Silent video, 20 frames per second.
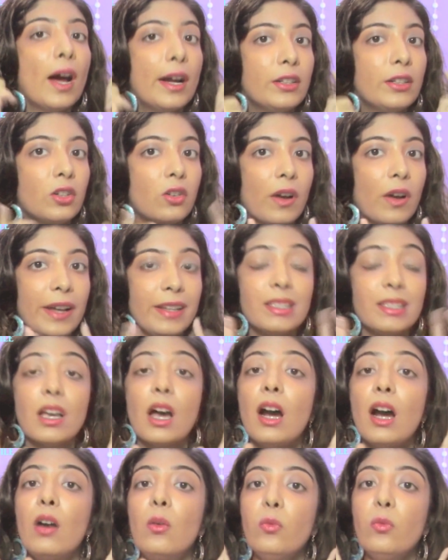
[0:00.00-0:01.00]
under eyes
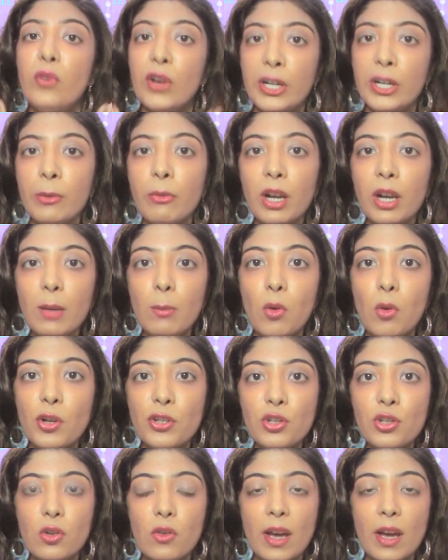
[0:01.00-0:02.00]
are very
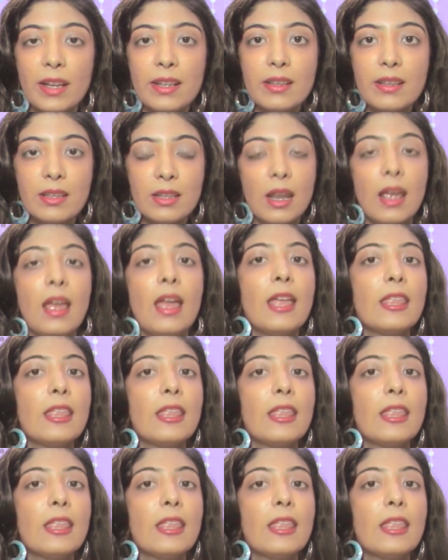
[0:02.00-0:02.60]
moisturized.